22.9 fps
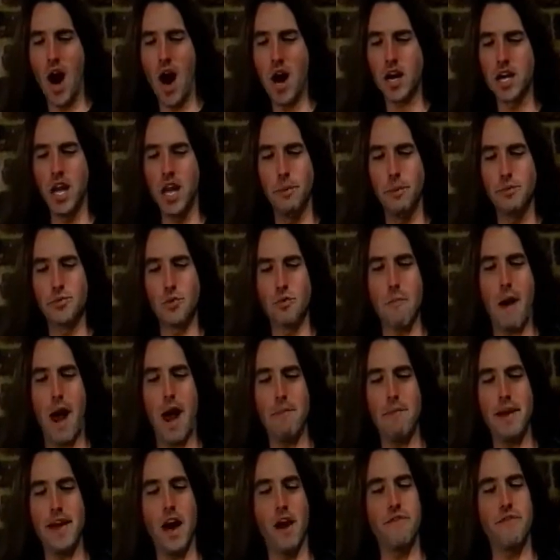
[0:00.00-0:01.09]
clubs remind me
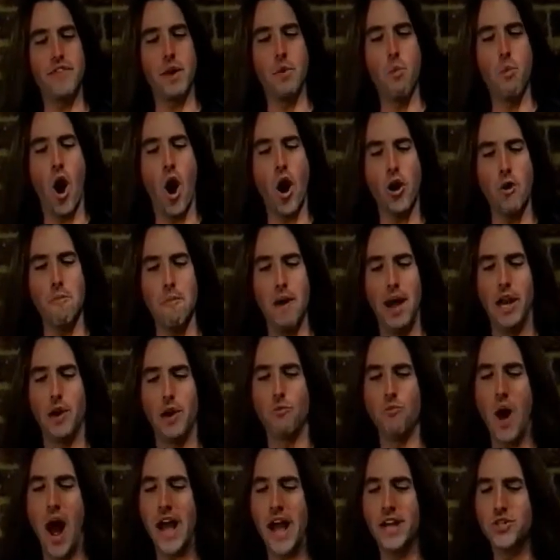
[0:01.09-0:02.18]
of the watermelon
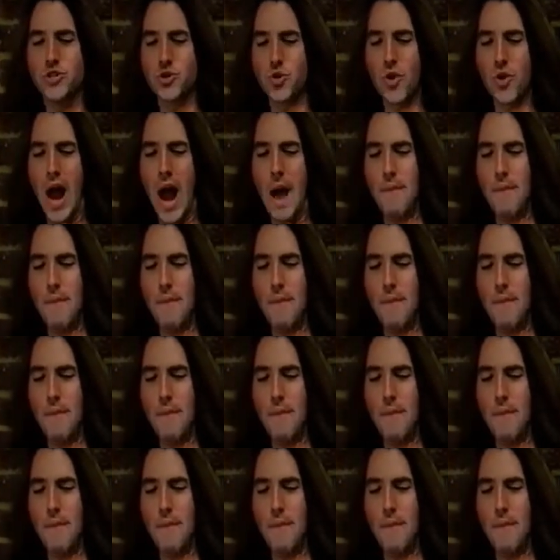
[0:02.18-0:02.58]
rind scraps